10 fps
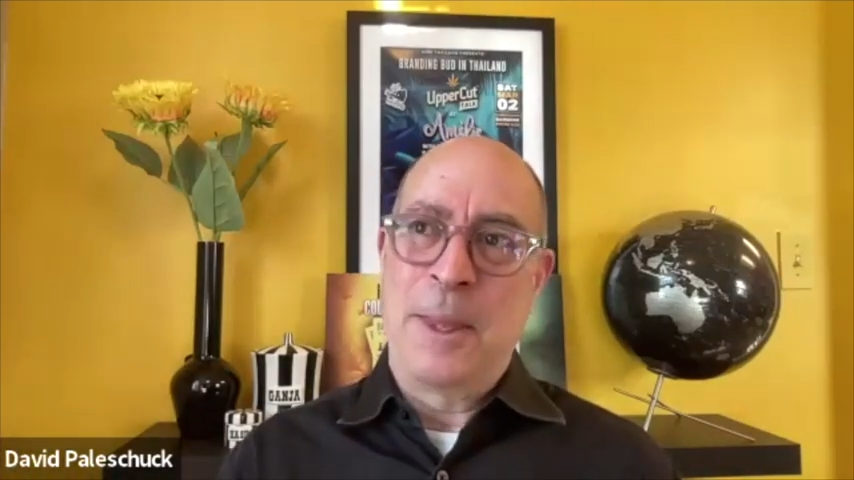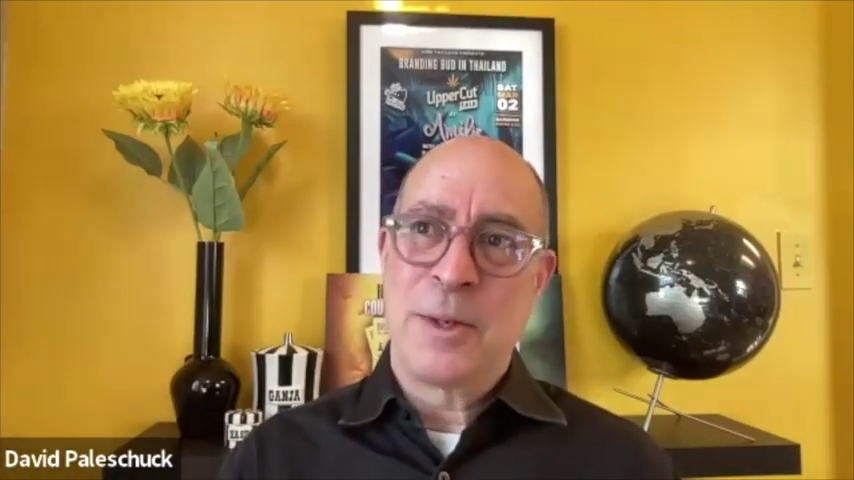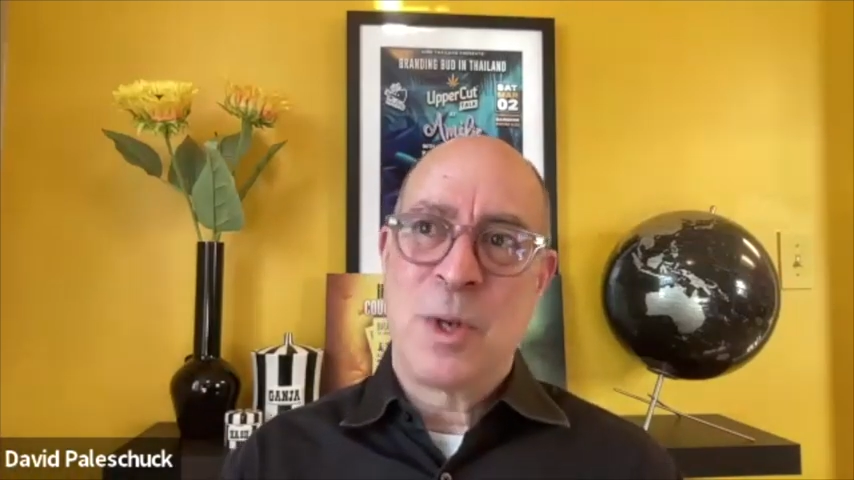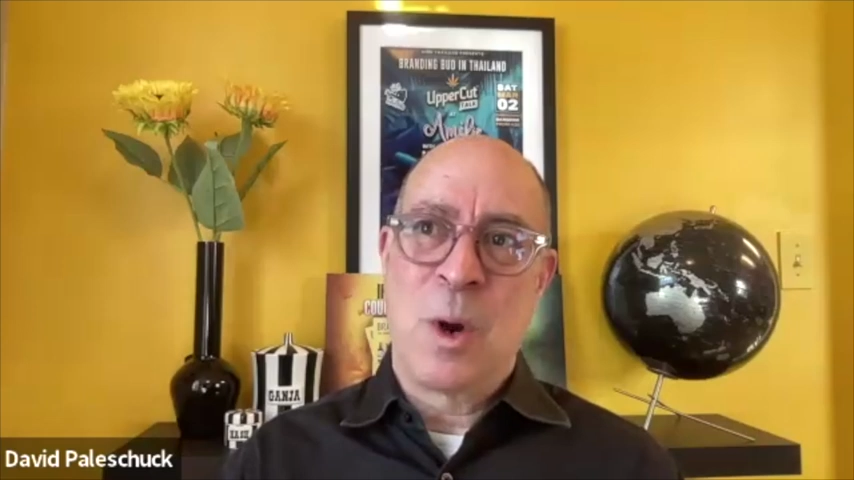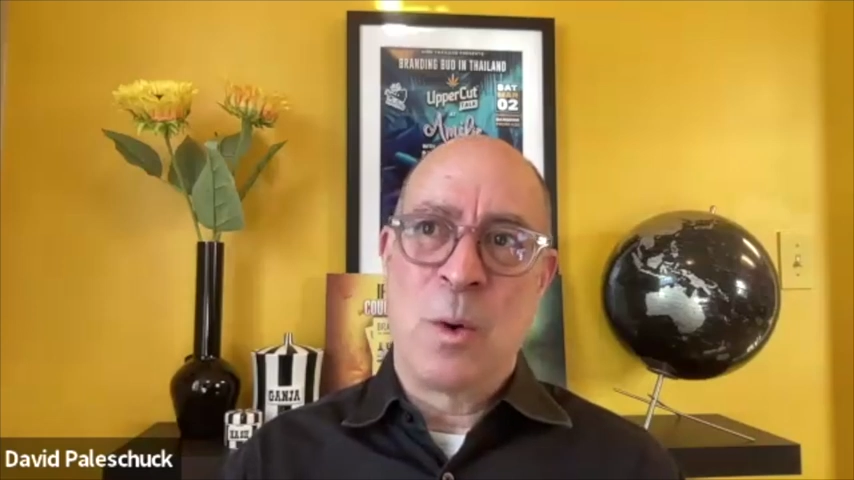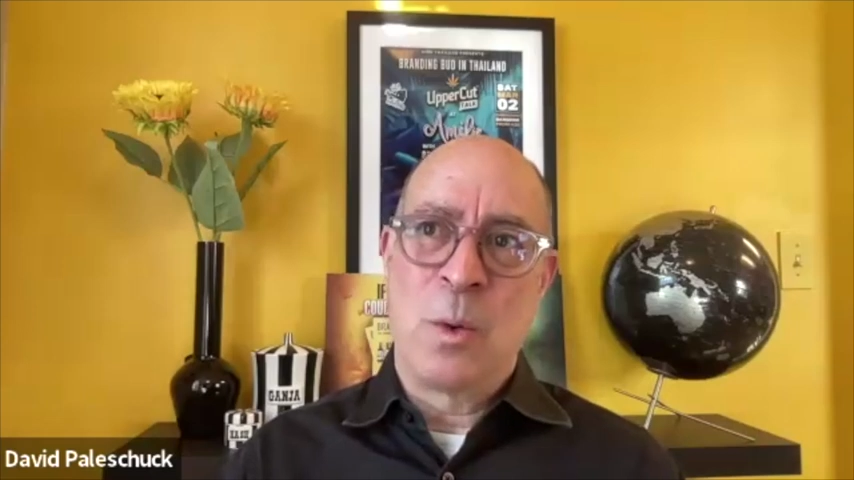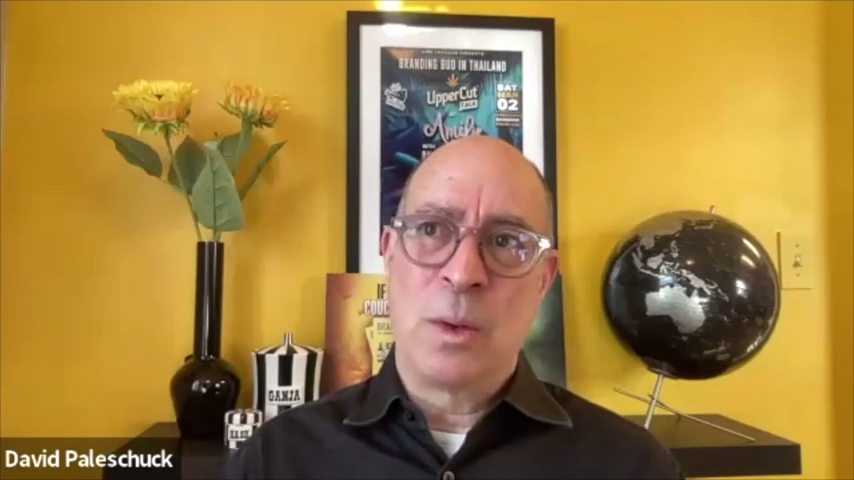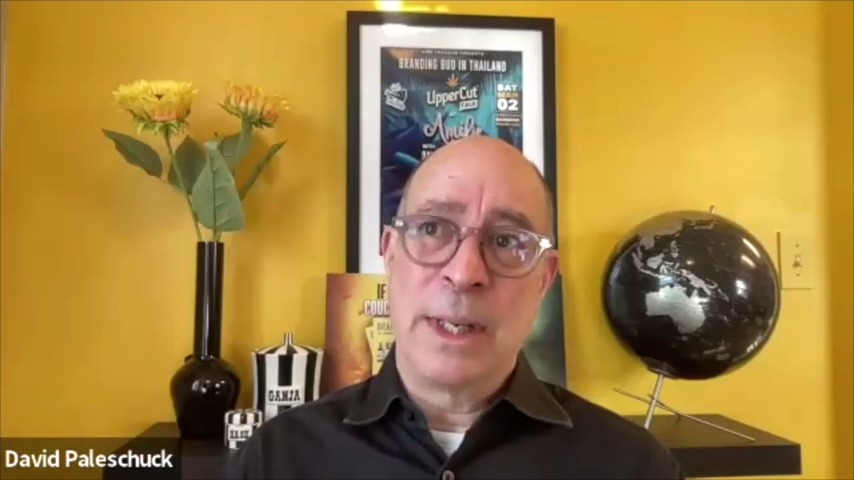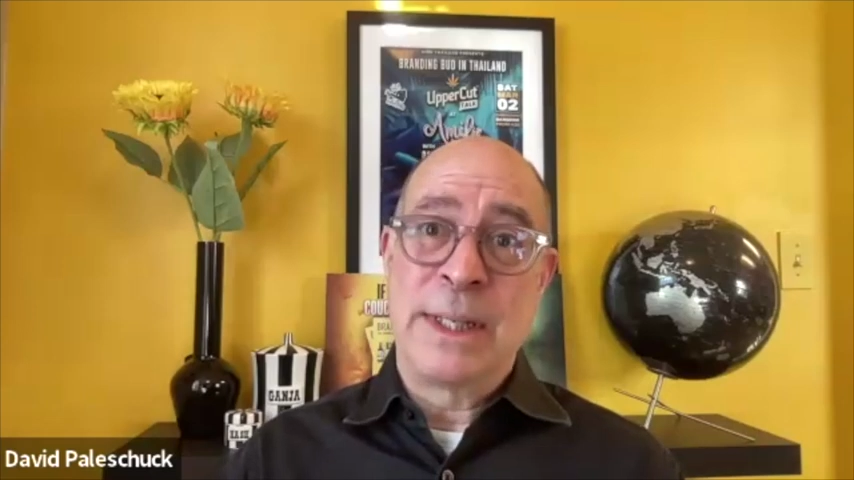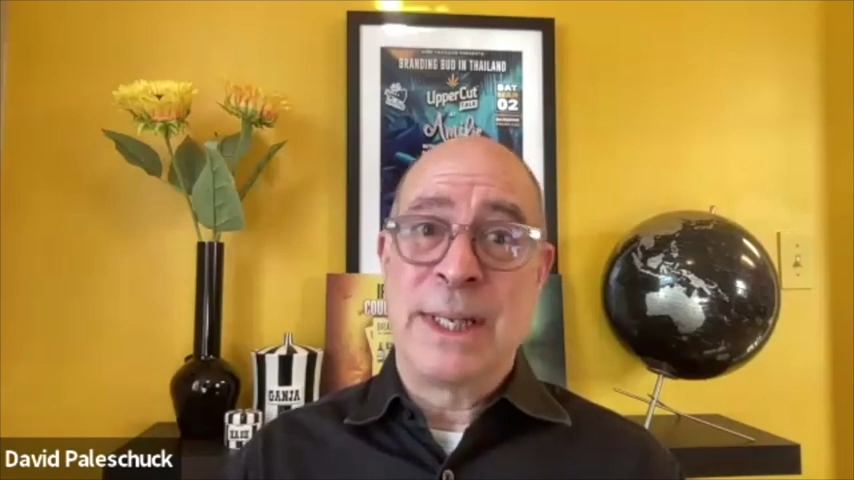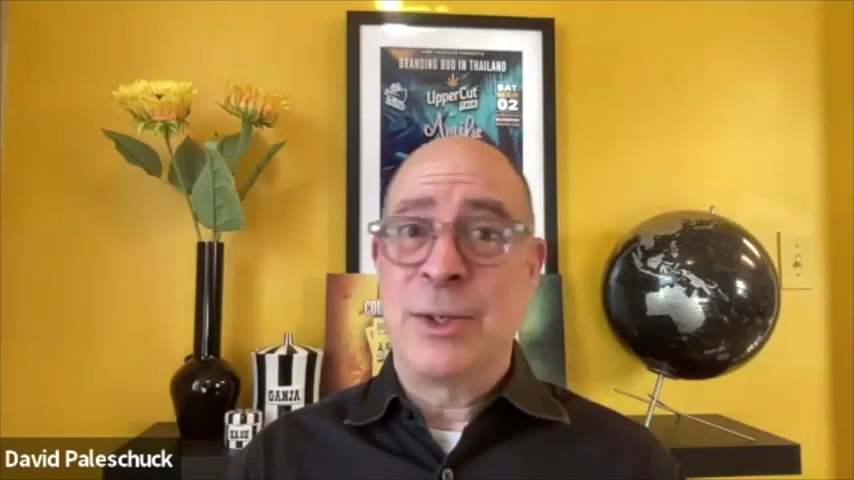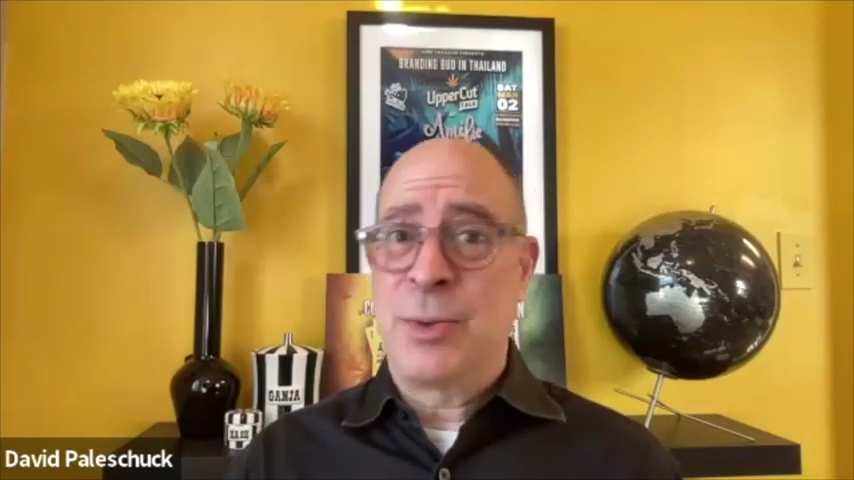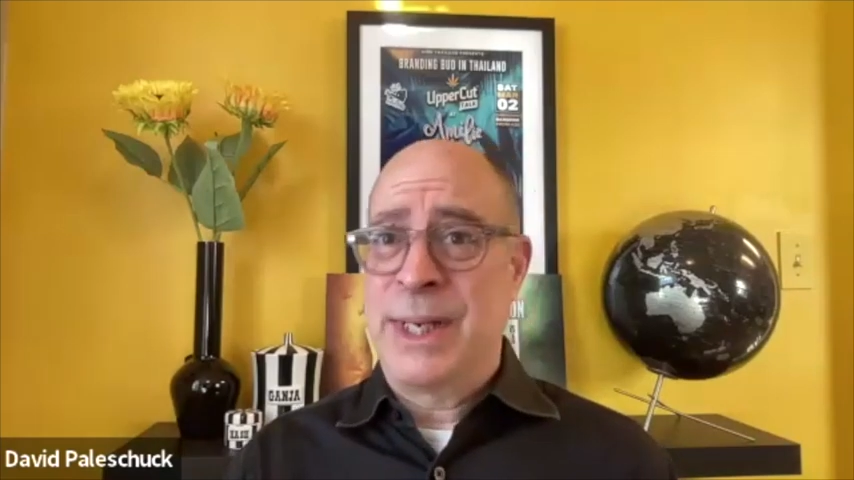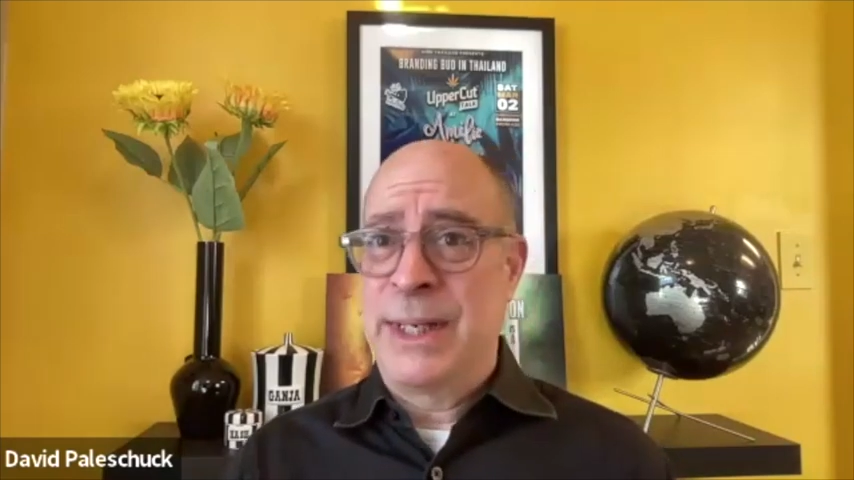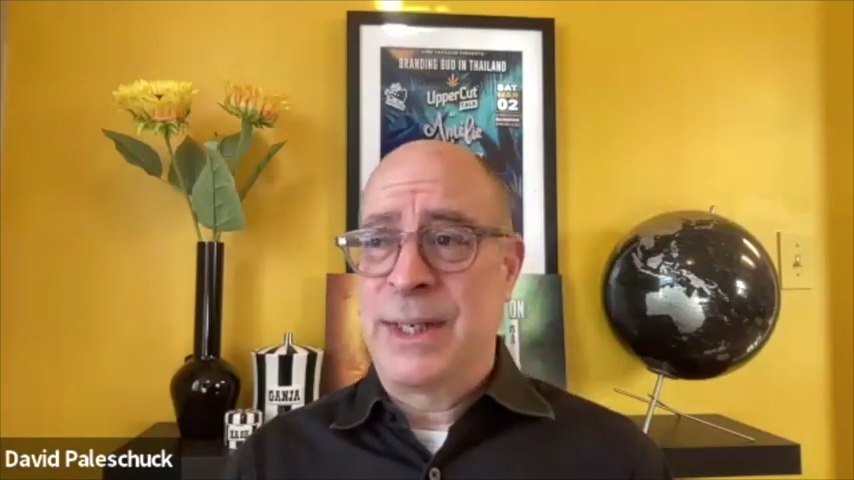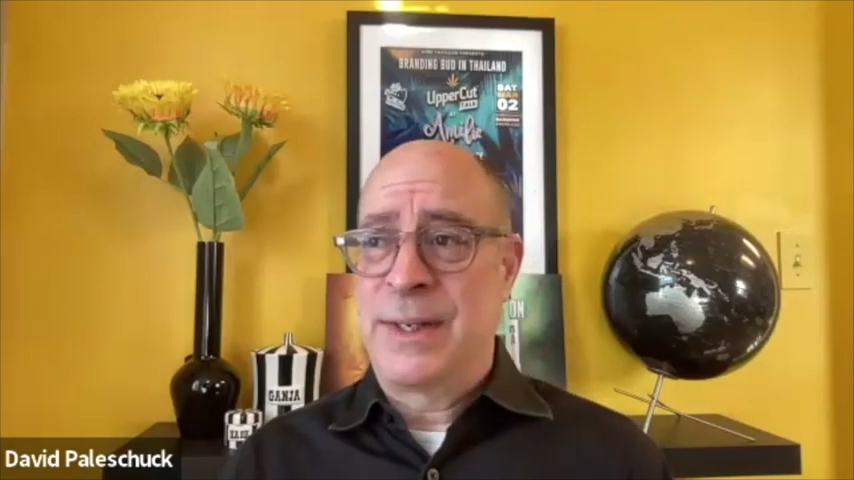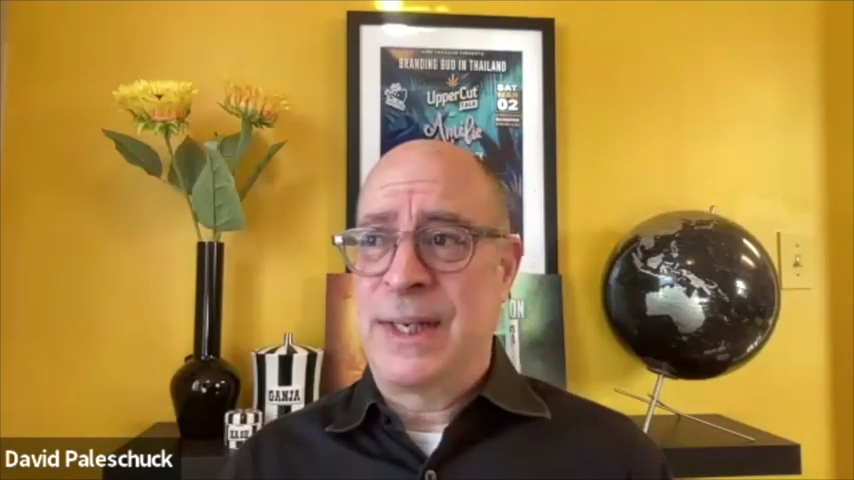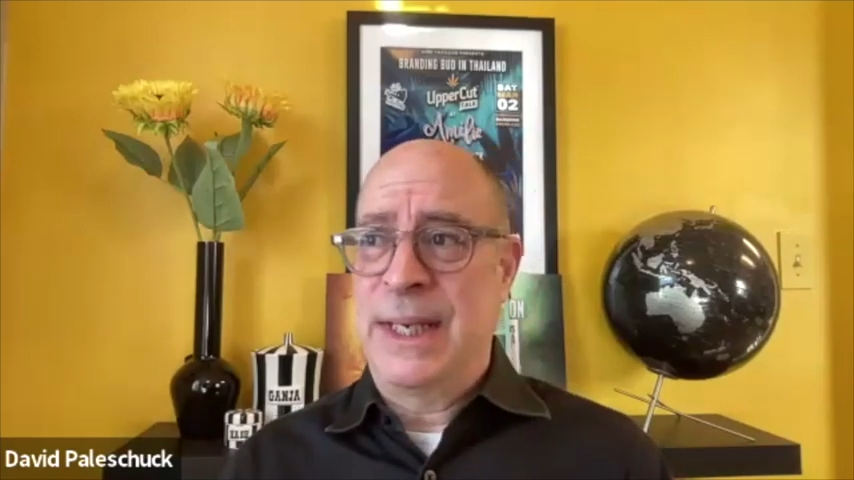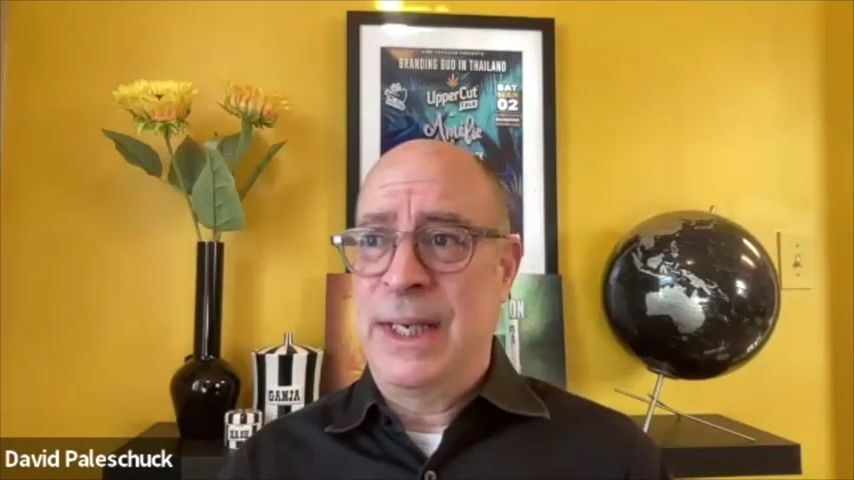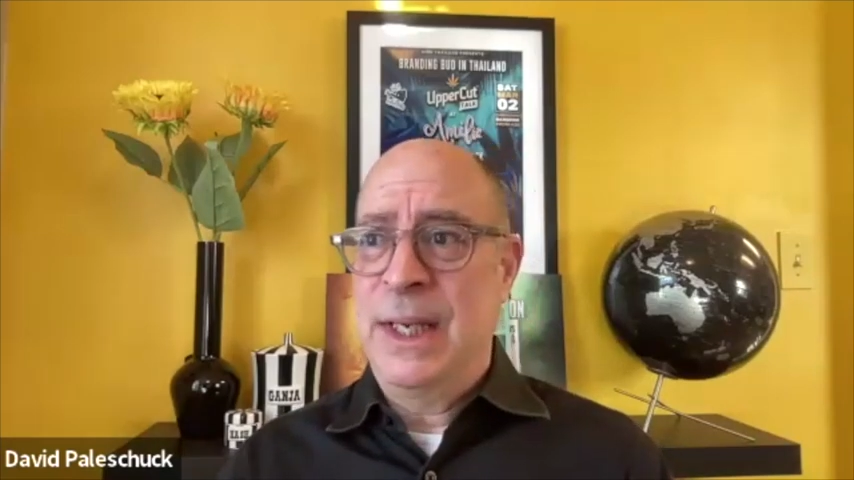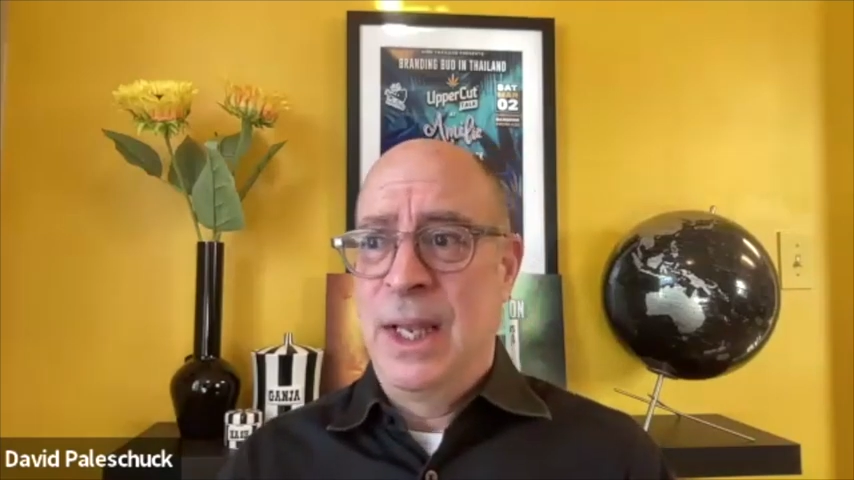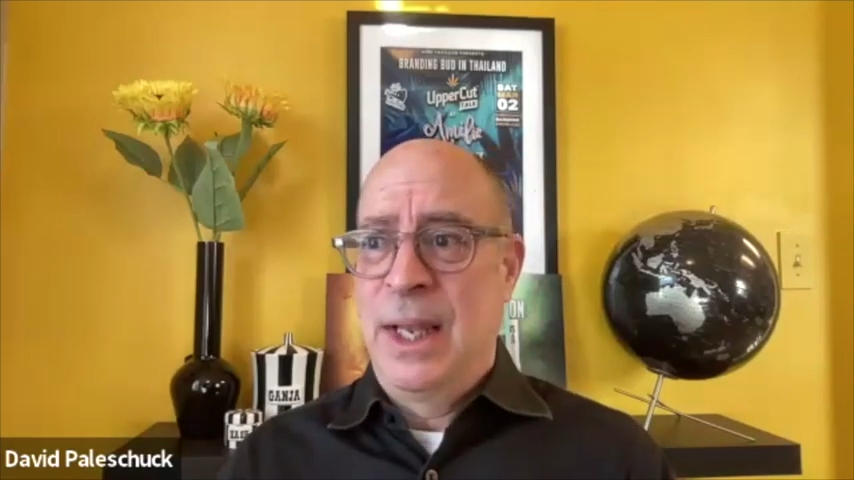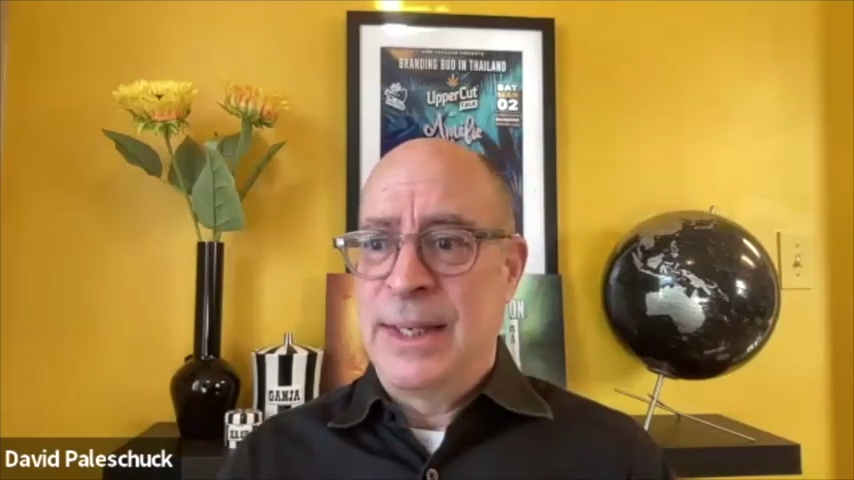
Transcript: So it's interesting to see.